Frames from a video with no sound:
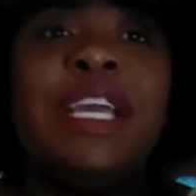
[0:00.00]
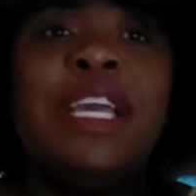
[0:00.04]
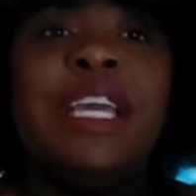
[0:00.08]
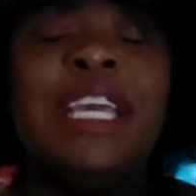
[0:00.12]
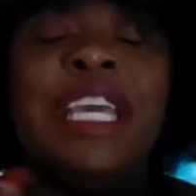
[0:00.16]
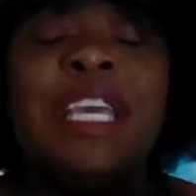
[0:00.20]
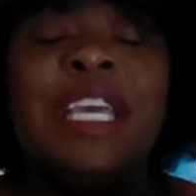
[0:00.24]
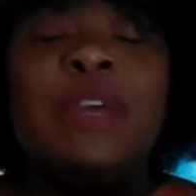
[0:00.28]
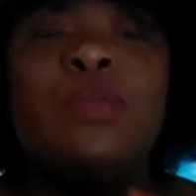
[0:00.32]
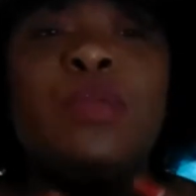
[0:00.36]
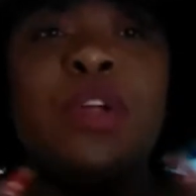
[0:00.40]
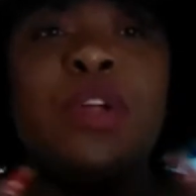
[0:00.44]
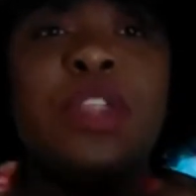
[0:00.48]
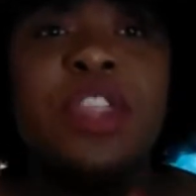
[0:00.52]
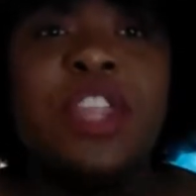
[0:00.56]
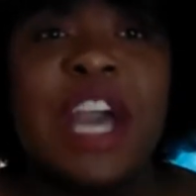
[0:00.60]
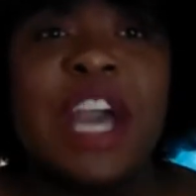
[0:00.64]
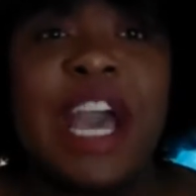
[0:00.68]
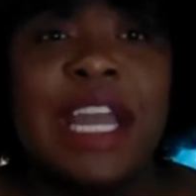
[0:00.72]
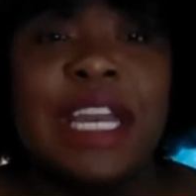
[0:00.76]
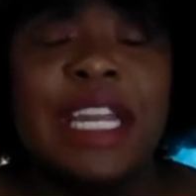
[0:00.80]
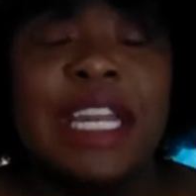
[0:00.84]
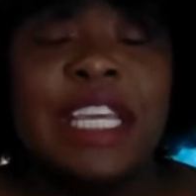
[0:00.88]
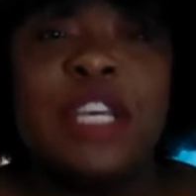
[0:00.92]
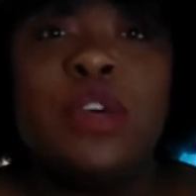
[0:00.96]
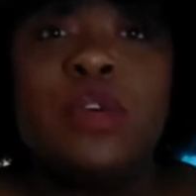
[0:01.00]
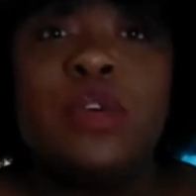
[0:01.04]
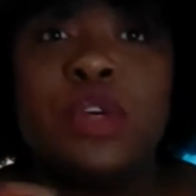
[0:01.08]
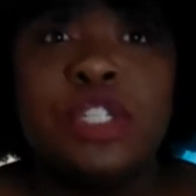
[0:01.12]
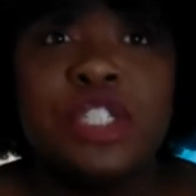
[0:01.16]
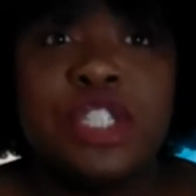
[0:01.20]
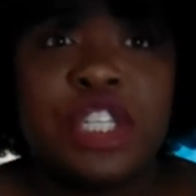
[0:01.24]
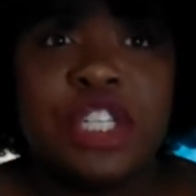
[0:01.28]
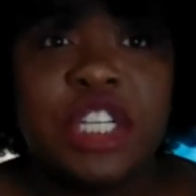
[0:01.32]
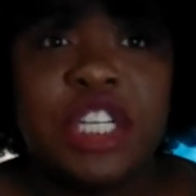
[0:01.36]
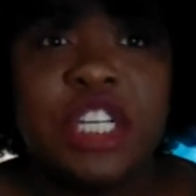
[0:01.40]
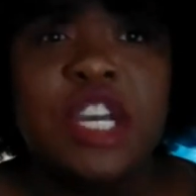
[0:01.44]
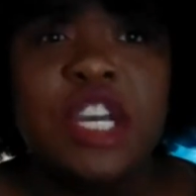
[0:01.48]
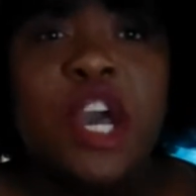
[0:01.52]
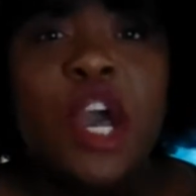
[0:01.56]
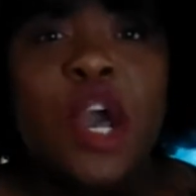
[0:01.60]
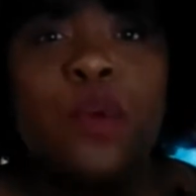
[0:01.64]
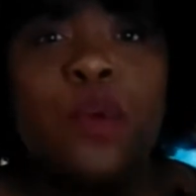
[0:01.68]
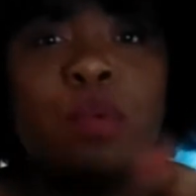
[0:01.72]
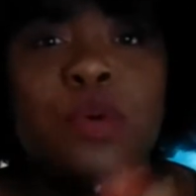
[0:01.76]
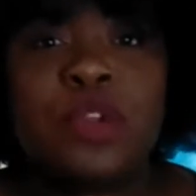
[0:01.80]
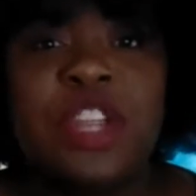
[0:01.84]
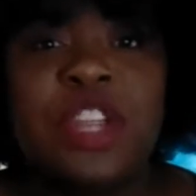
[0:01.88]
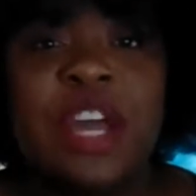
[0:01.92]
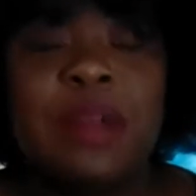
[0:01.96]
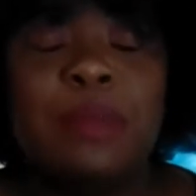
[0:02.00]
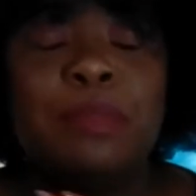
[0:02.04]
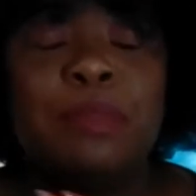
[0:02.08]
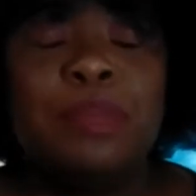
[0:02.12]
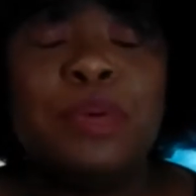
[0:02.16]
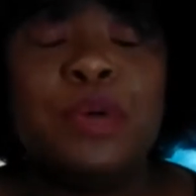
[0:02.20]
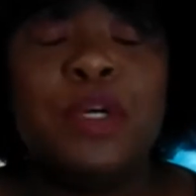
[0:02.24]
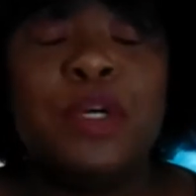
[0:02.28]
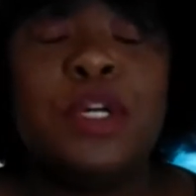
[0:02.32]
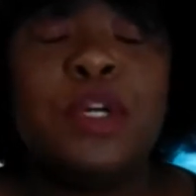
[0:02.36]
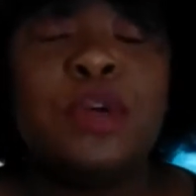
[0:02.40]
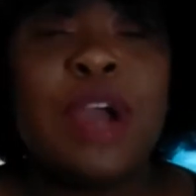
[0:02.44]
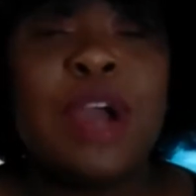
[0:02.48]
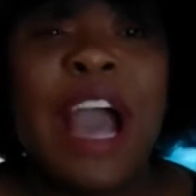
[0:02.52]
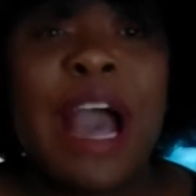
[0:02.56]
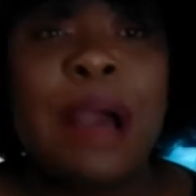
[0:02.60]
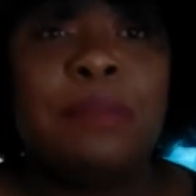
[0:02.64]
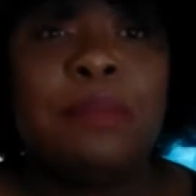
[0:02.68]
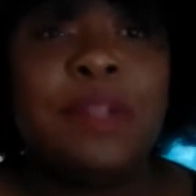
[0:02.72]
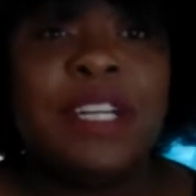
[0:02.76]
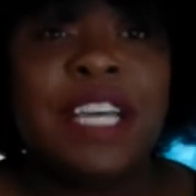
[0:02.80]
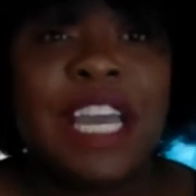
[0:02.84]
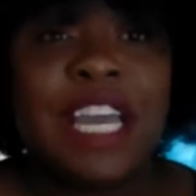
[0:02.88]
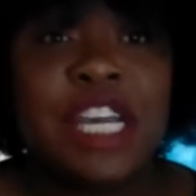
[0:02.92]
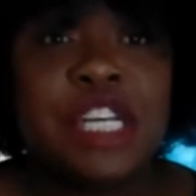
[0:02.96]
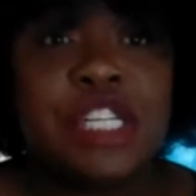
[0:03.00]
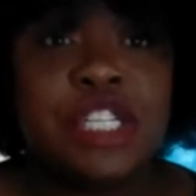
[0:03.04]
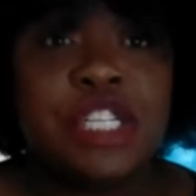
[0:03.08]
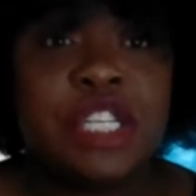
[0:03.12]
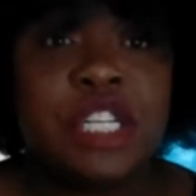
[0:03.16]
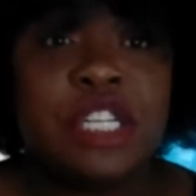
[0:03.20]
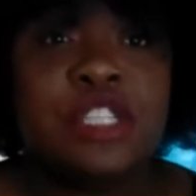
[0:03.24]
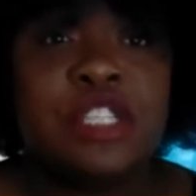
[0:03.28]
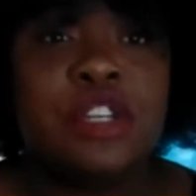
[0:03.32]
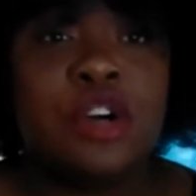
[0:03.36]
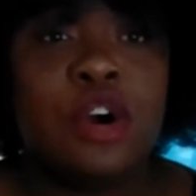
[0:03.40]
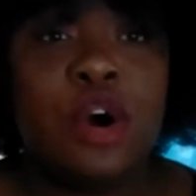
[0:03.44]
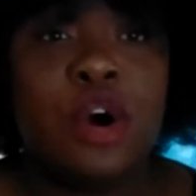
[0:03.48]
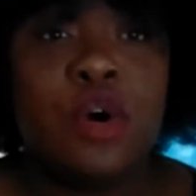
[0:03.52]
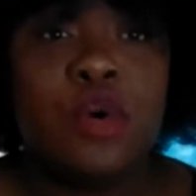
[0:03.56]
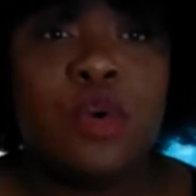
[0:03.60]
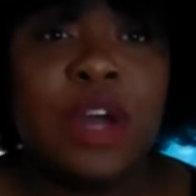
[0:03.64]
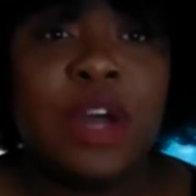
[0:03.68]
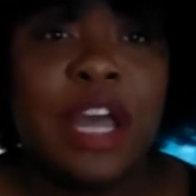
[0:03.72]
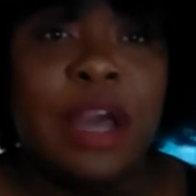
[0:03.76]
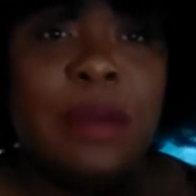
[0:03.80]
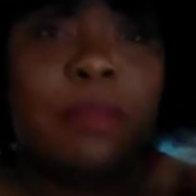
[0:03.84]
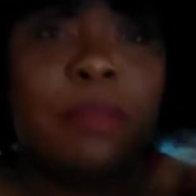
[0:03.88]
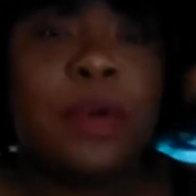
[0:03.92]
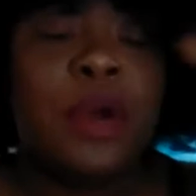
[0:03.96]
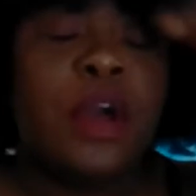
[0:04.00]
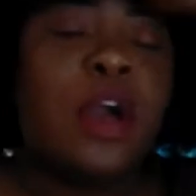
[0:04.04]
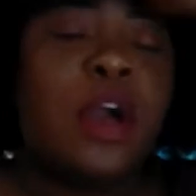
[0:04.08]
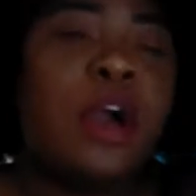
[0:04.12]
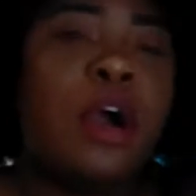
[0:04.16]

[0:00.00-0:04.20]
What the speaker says: he or she will then put your application into OHIP.